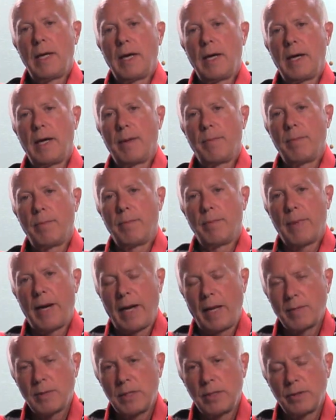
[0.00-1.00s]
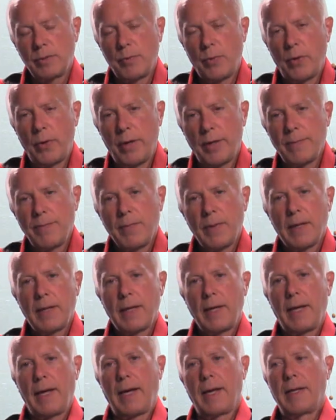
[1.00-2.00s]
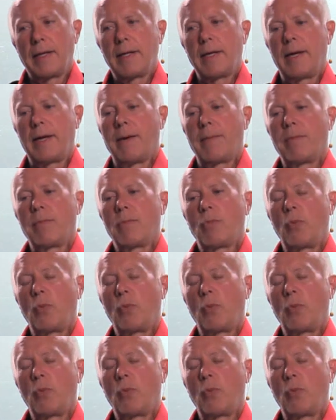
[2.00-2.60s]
My name is Gil Boyd, and